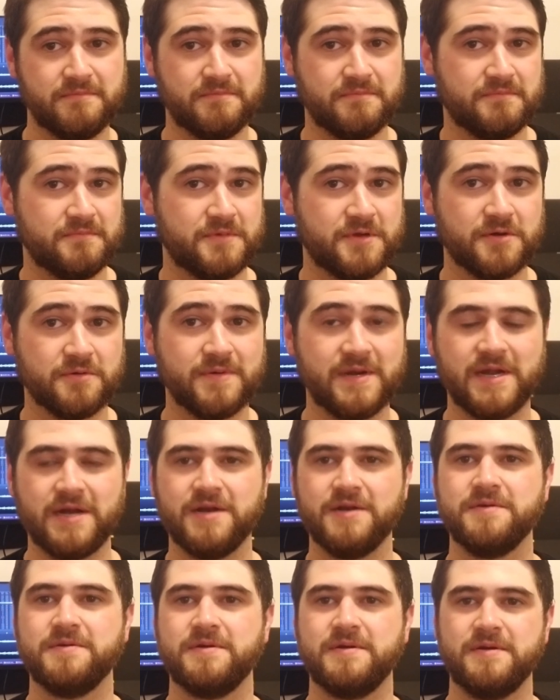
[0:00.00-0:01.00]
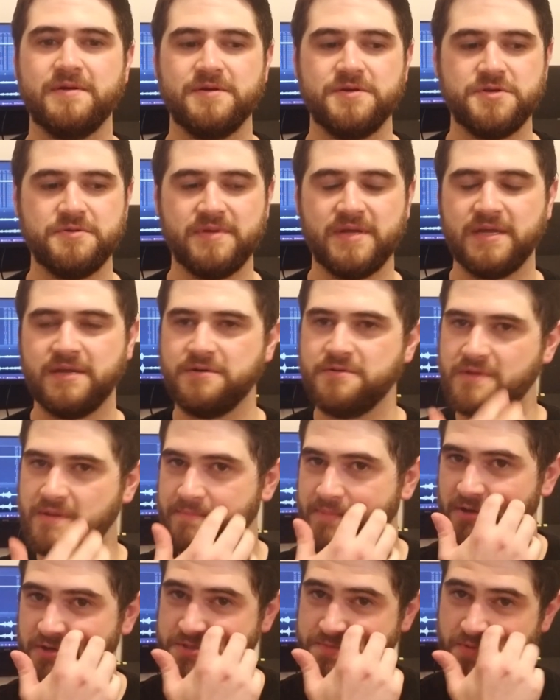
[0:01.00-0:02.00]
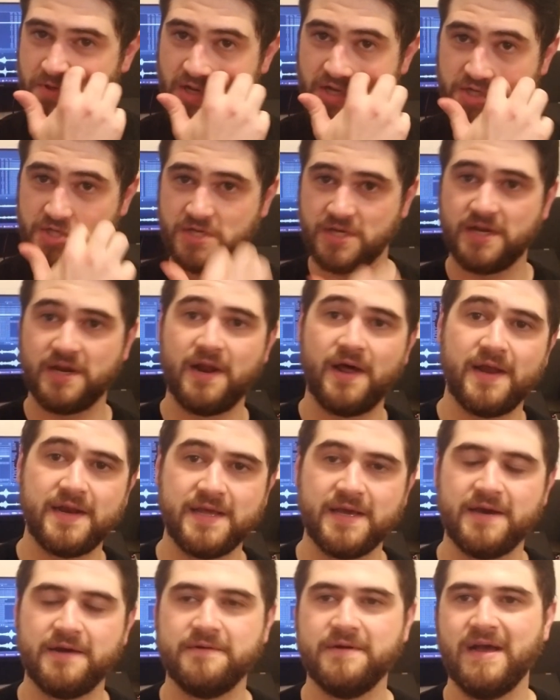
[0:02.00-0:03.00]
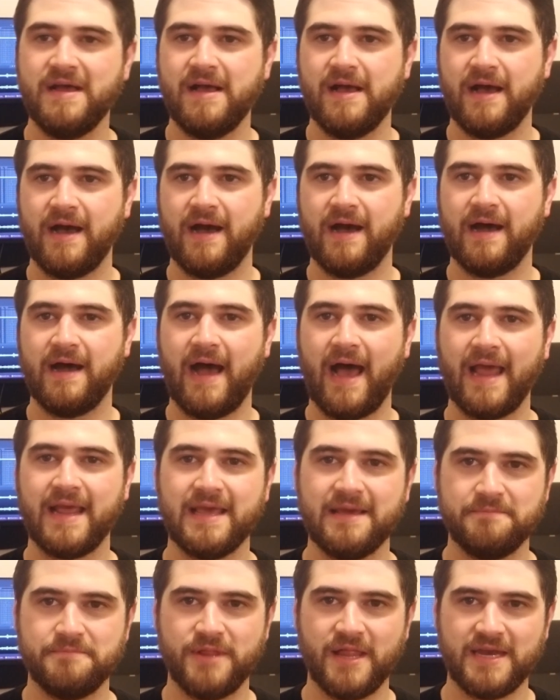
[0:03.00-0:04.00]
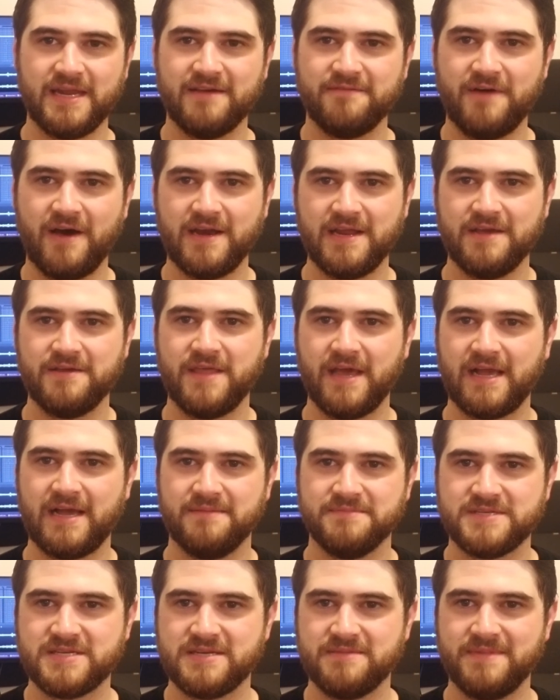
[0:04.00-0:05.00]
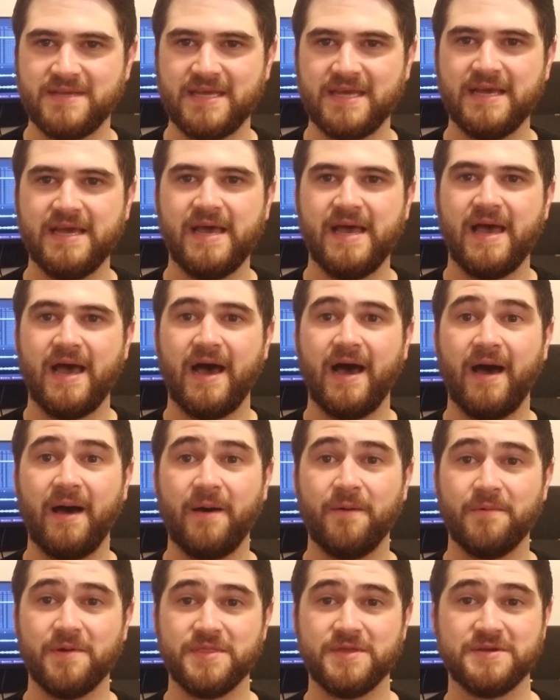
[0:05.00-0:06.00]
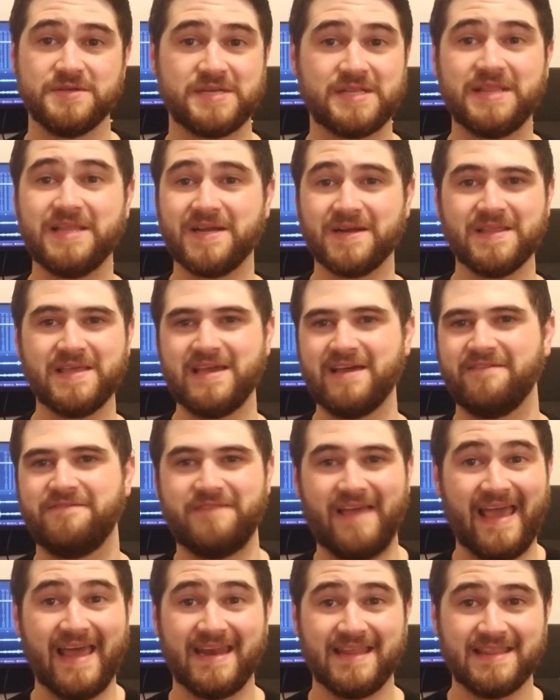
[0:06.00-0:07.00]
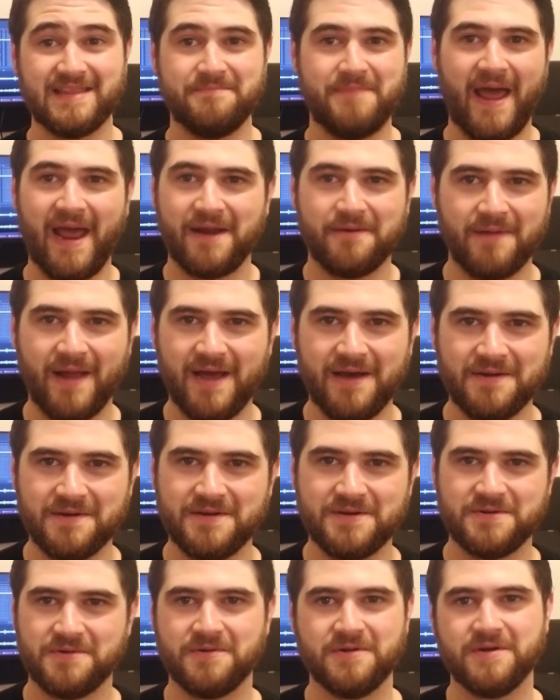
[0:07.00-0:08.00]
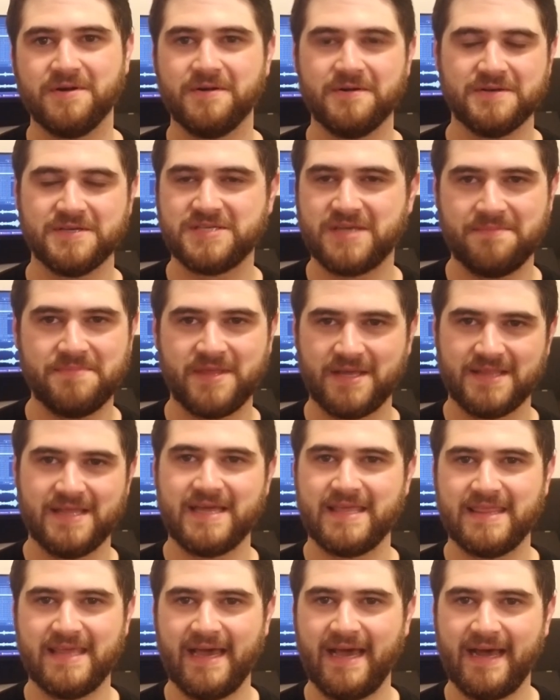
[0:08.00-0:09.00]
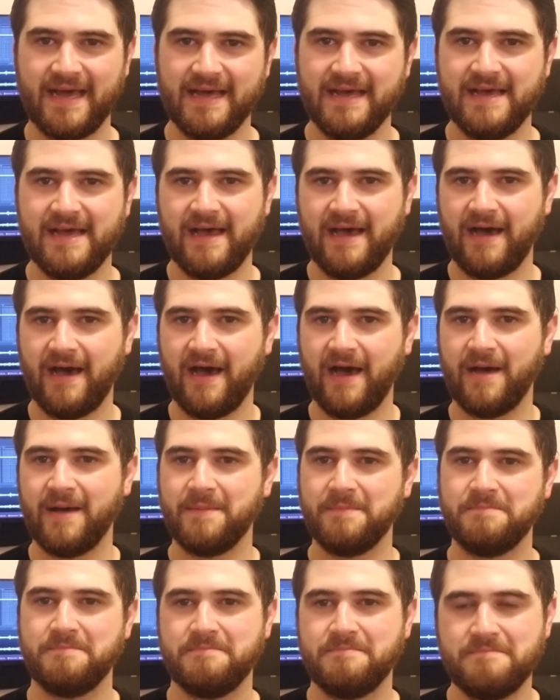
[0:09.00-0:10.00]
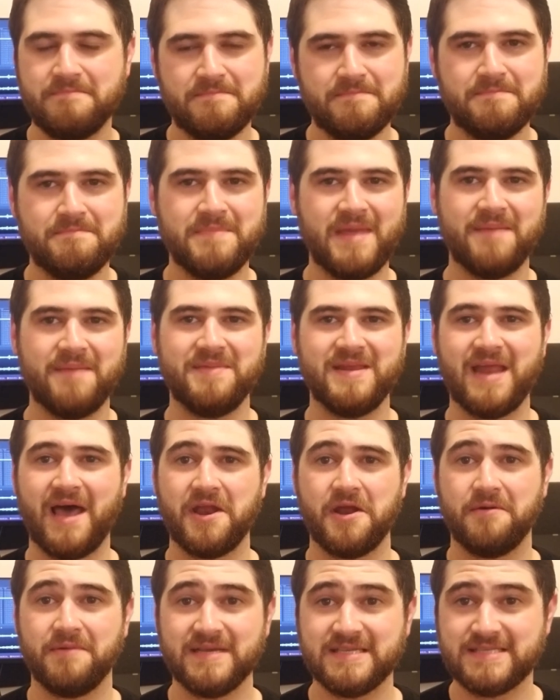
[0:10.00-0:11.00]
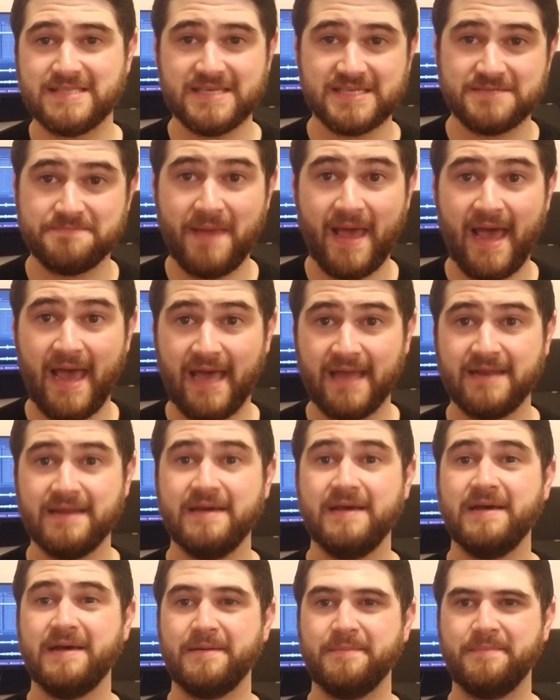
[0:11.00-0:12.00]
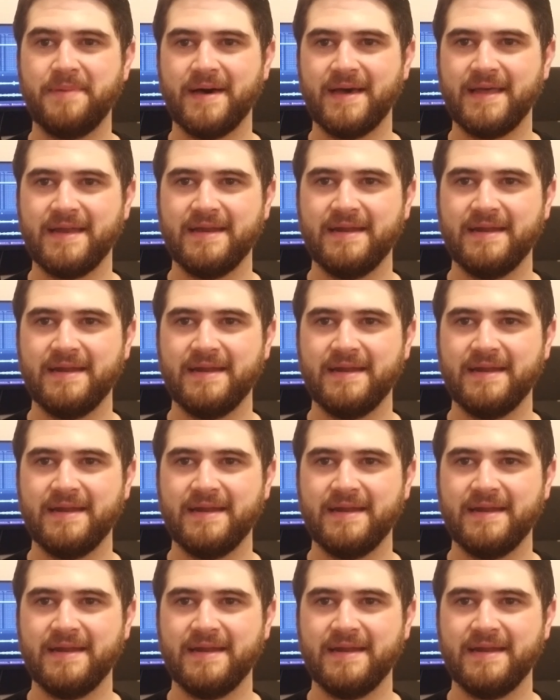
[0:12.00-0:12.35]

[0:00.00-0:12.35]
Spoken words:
career doing post-production and audio, I get plenty of audio that comes to me where there's clearly a fan in the background or something like that. Maybe not always this bad, but